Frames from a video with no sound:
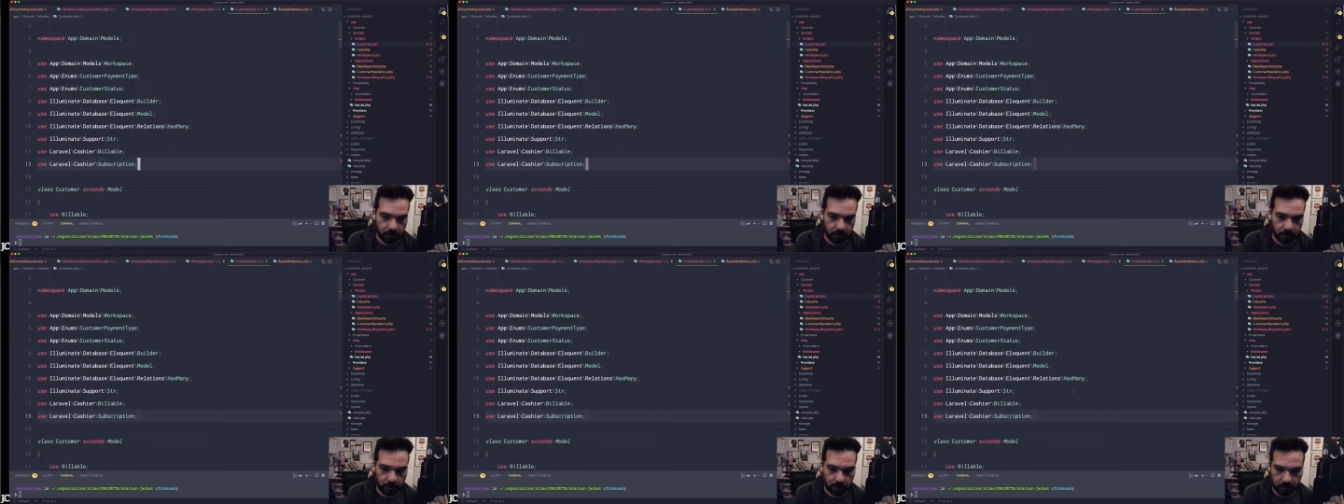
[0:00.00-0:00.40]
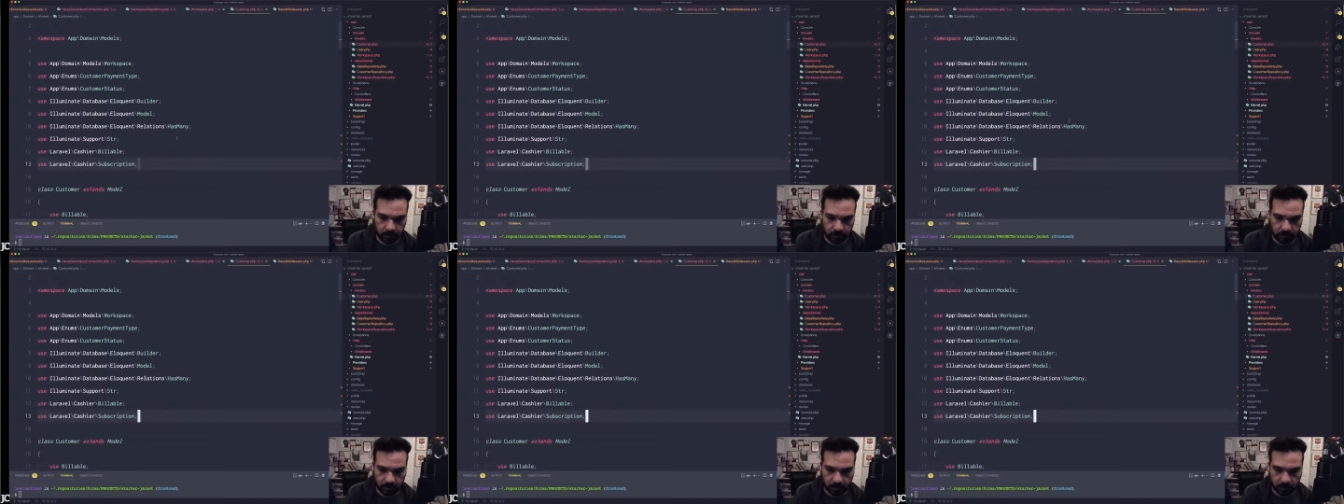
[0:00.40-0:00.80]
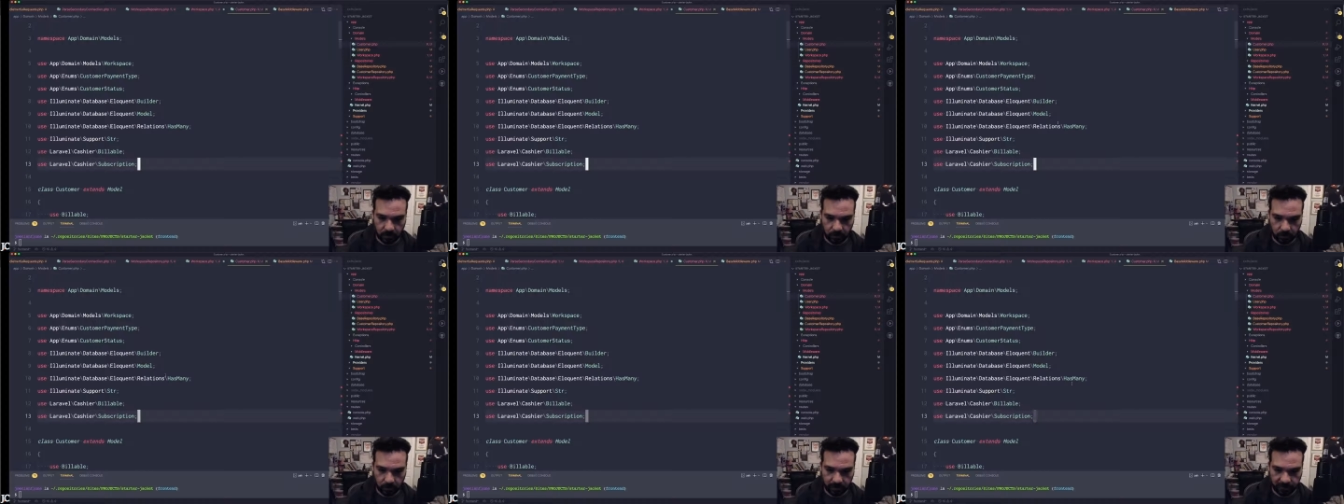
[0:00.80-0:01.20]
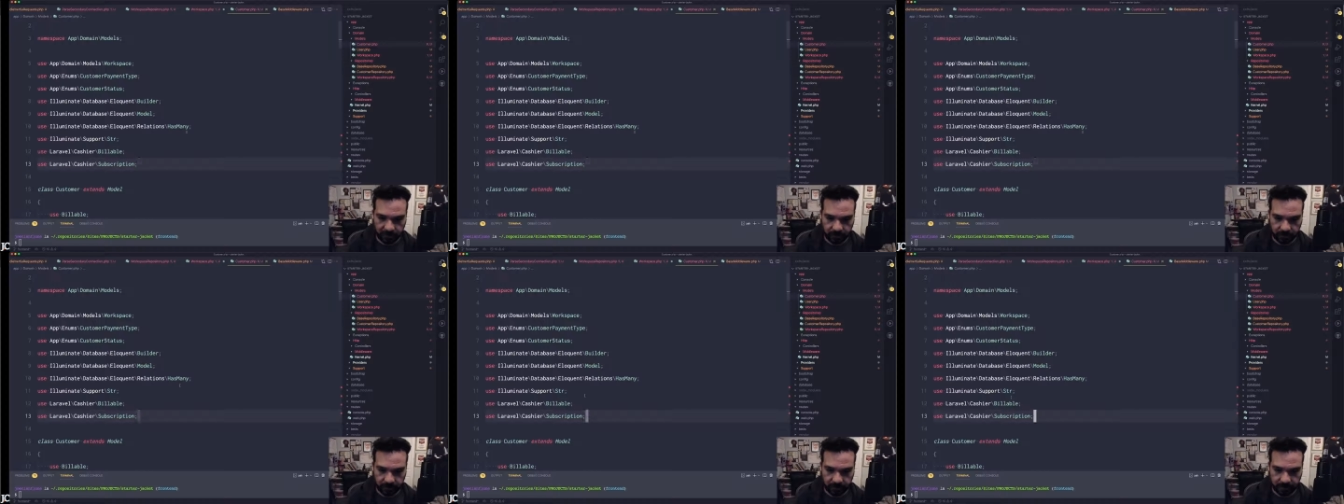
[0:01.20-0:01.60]
Okay, so we have the
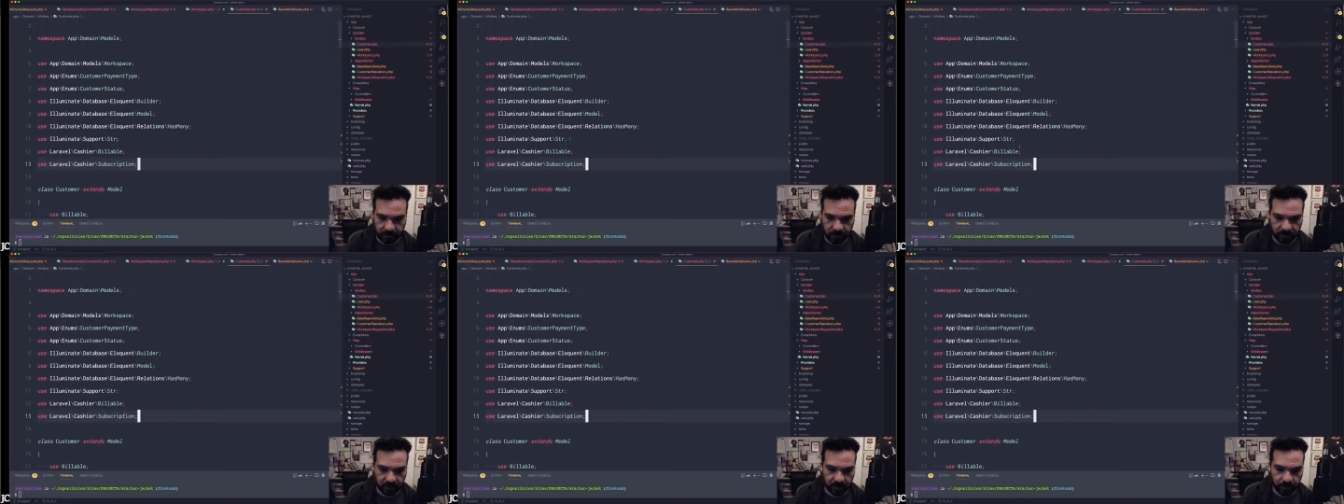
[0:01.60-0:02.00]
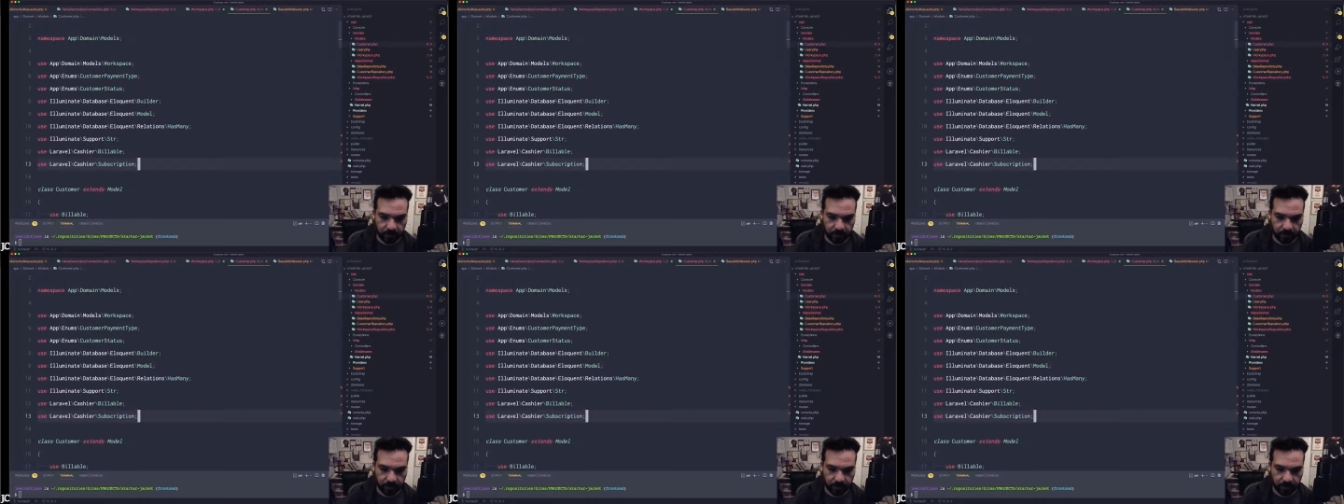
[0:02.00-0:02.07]
right relationship.